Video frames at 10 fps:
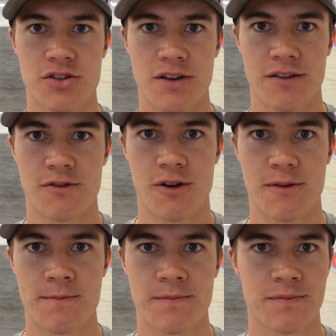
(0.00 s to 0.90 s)
shooting
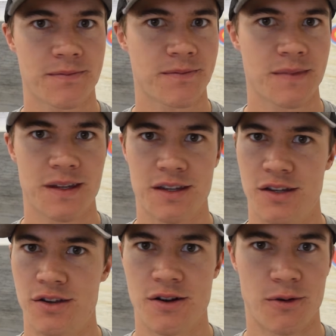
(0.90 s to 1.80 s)
form.
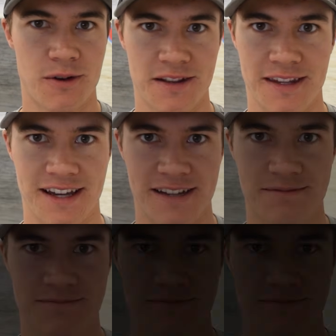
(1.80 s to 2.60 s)
You don't want that.